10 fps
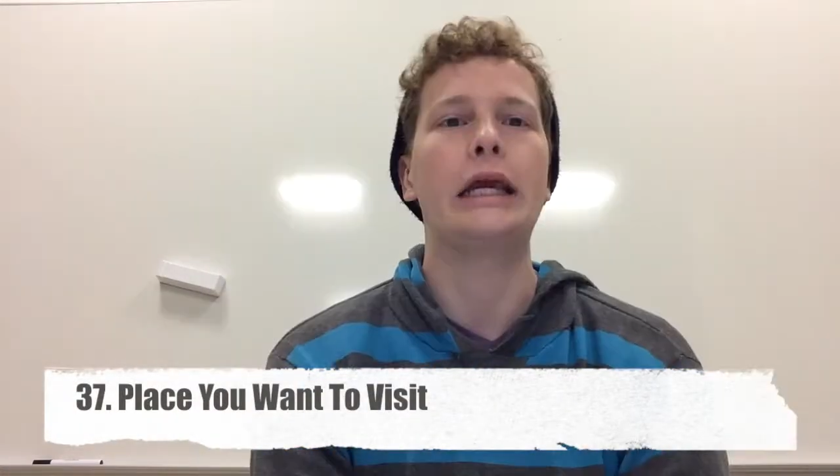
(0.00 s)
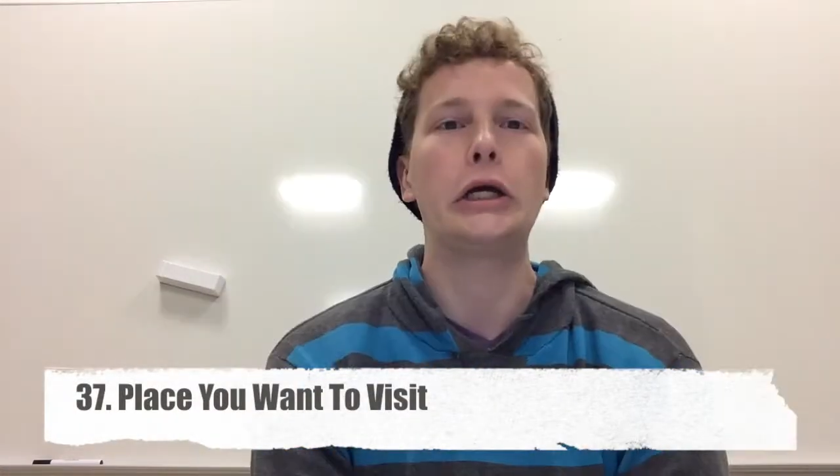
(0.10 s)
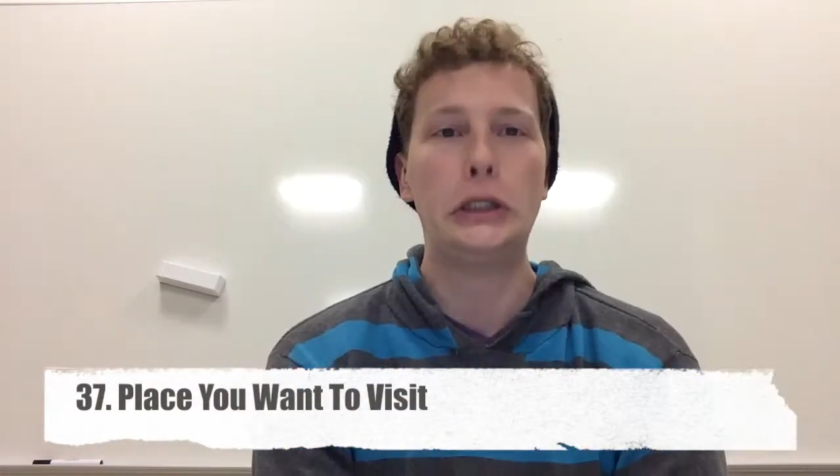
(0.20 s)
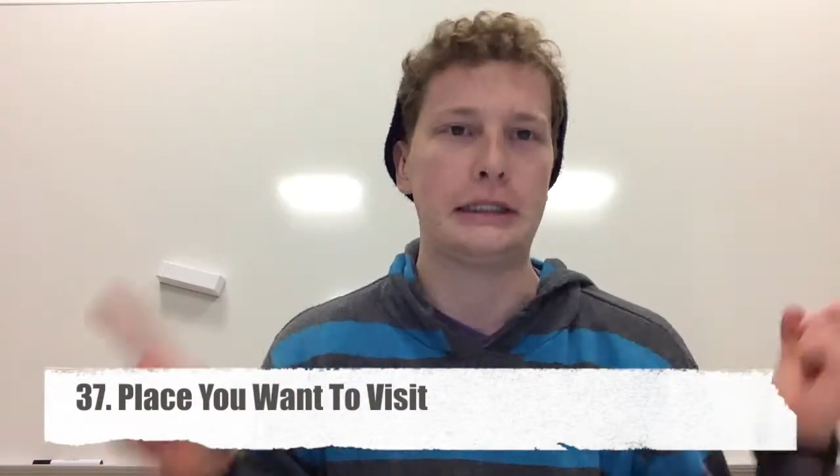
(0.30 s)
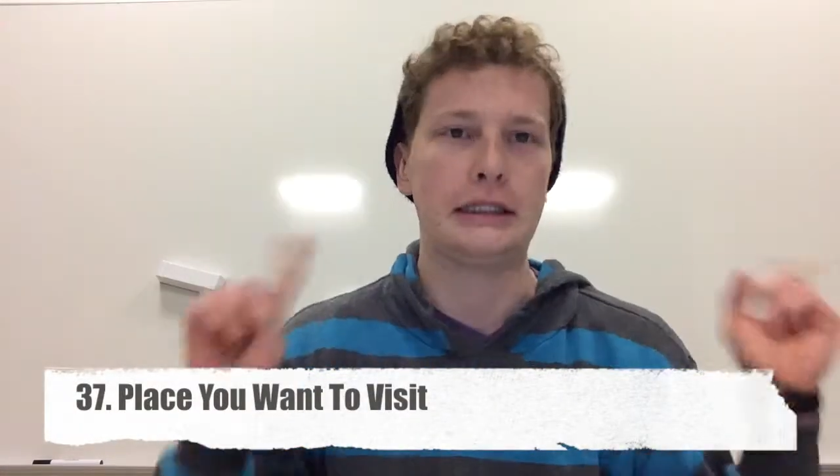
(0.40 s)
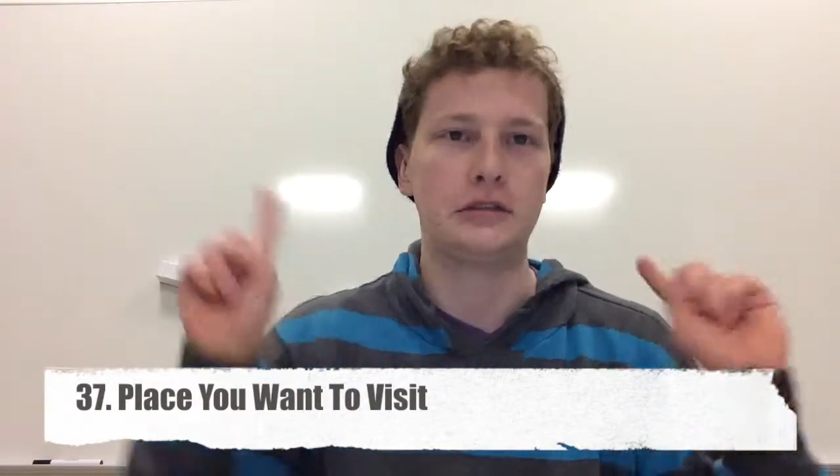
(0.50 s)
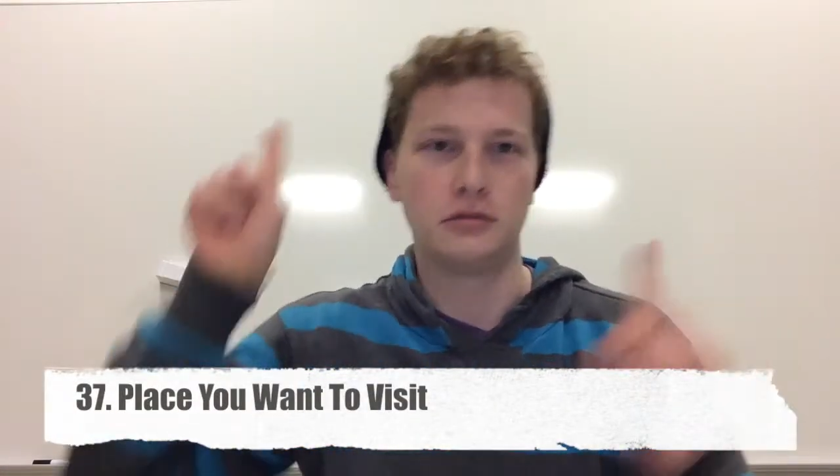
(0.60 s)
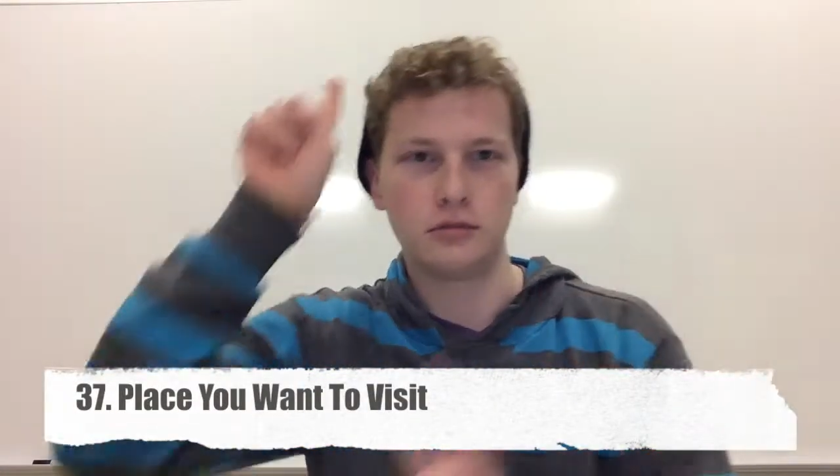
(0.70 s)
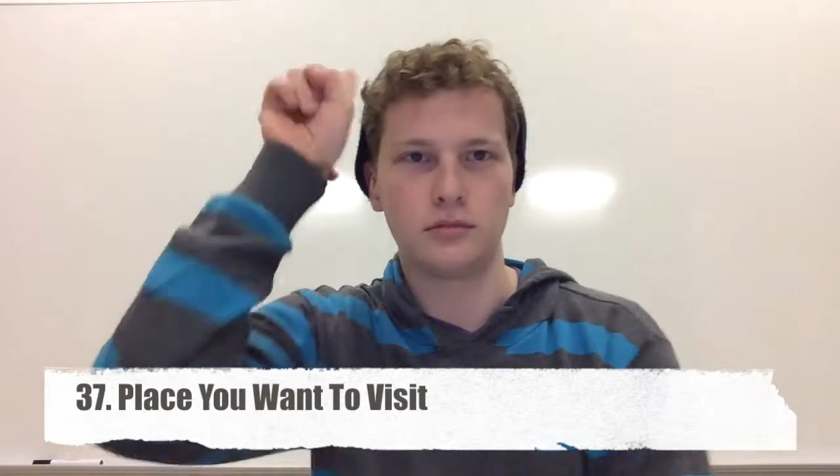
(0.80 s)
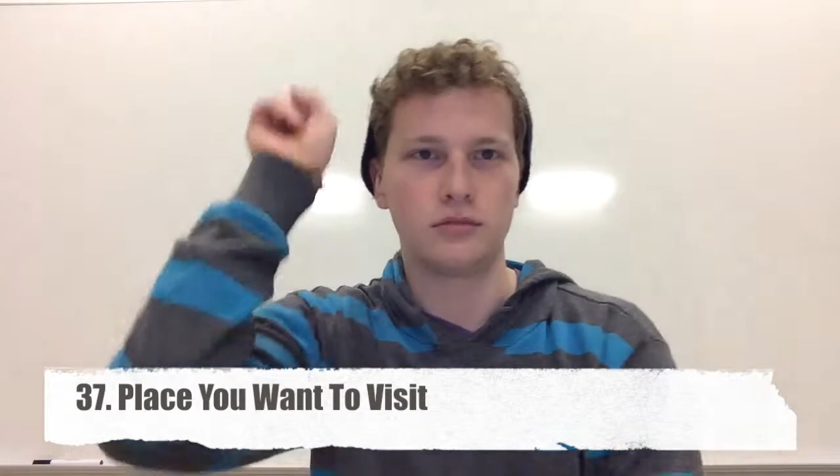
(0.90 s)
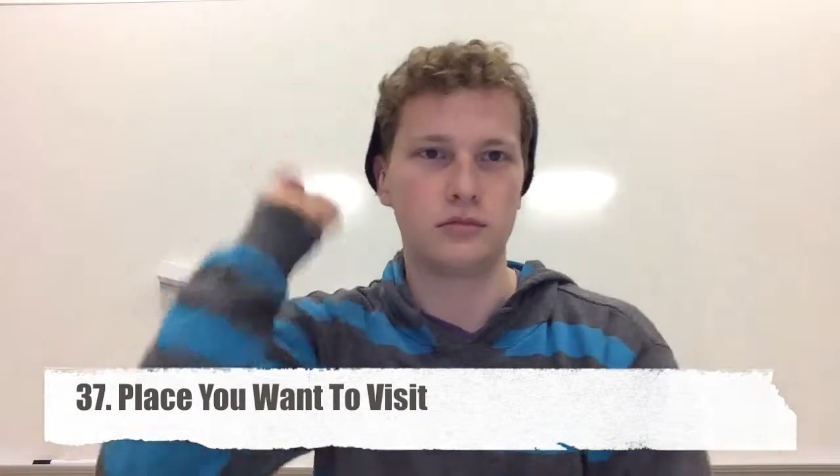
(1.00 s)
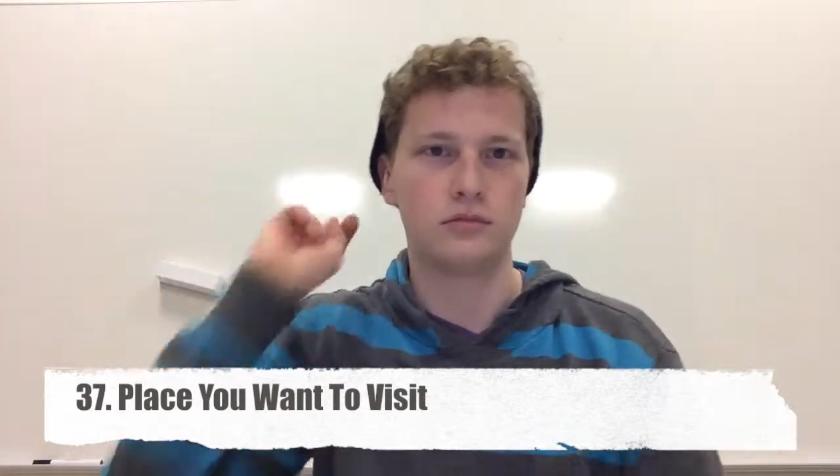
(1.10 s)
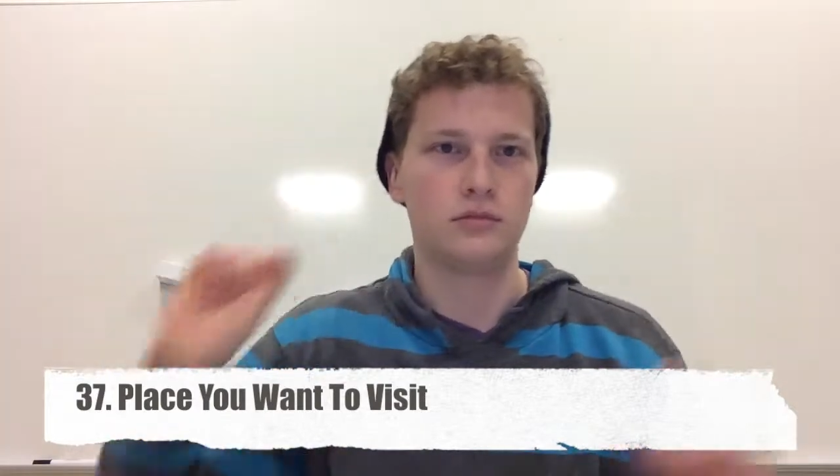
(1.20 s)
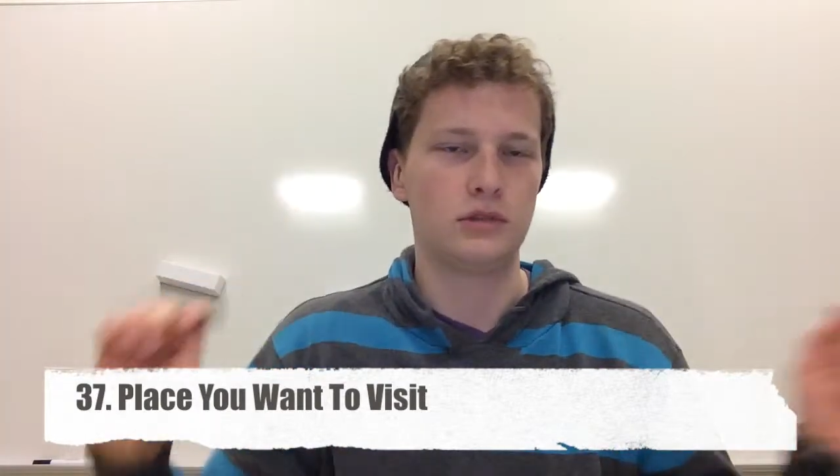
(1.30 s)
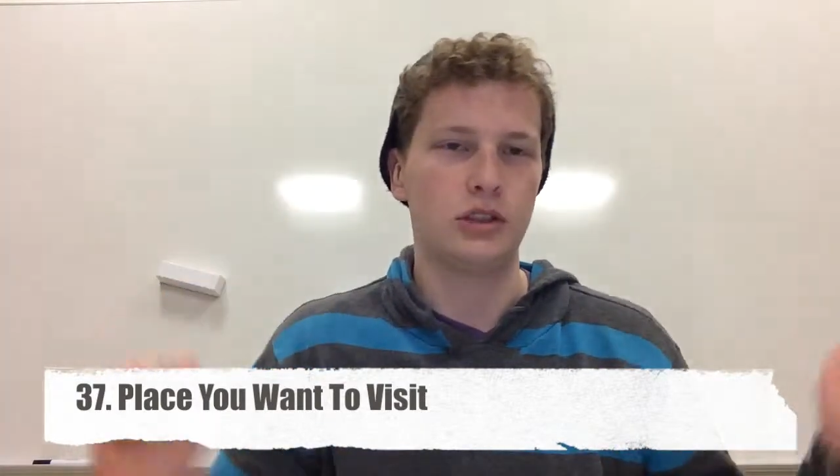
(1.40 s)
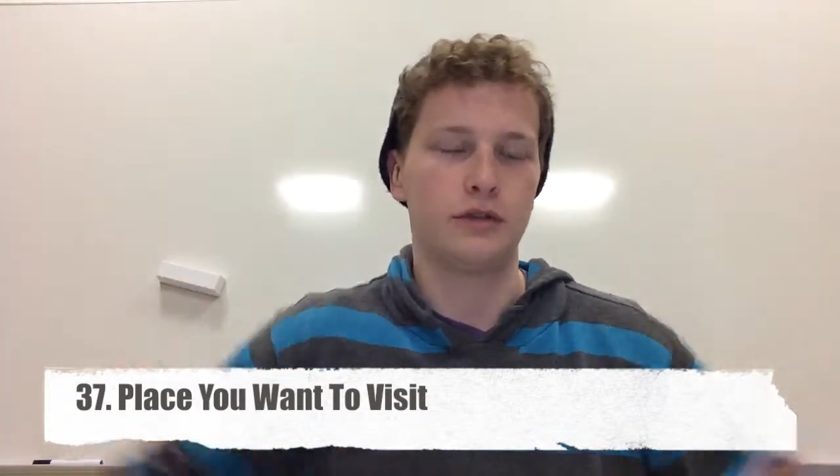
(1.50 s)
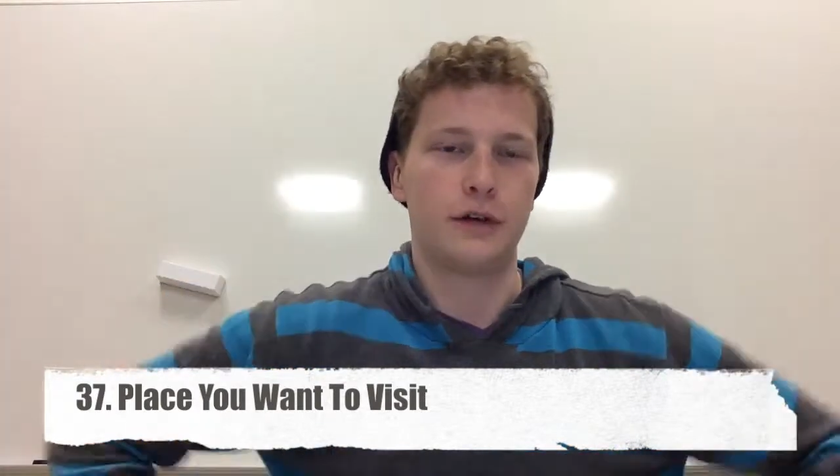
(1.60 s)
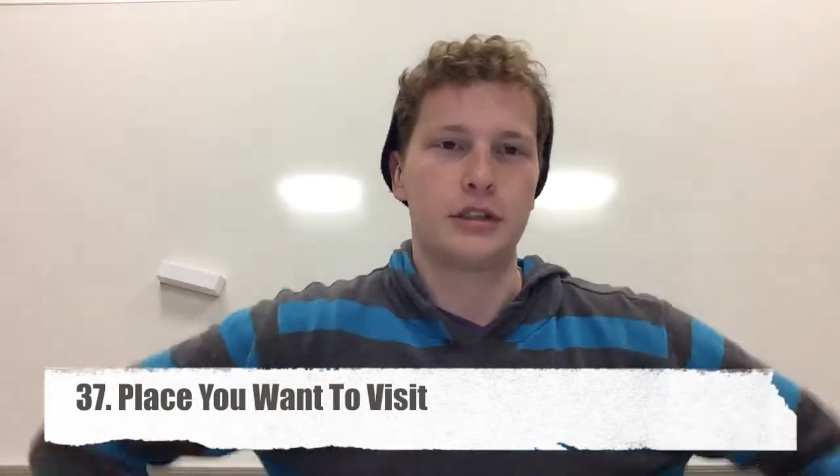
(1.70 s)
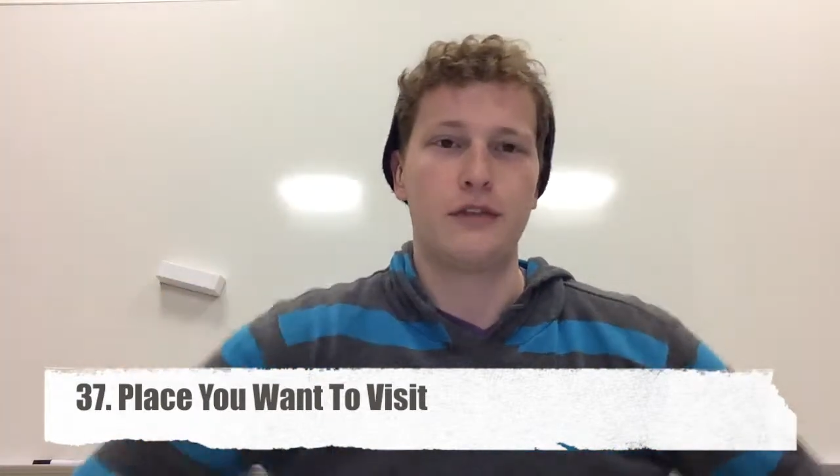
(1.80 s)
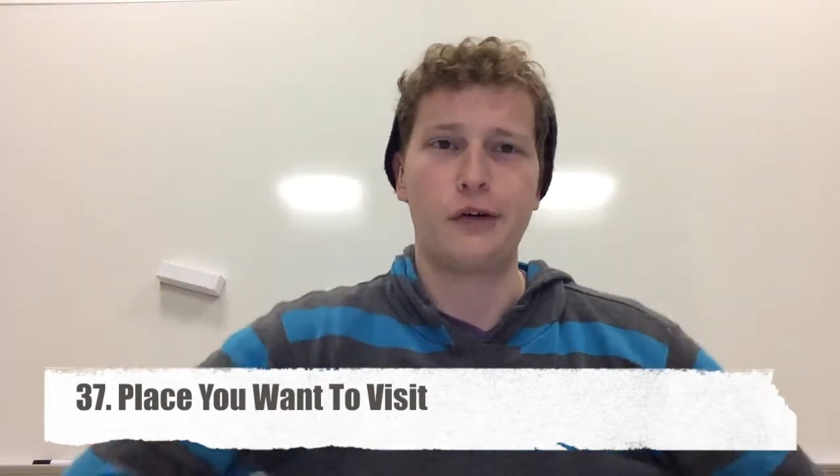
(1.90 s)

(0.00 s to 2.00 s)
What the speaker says: Here? In University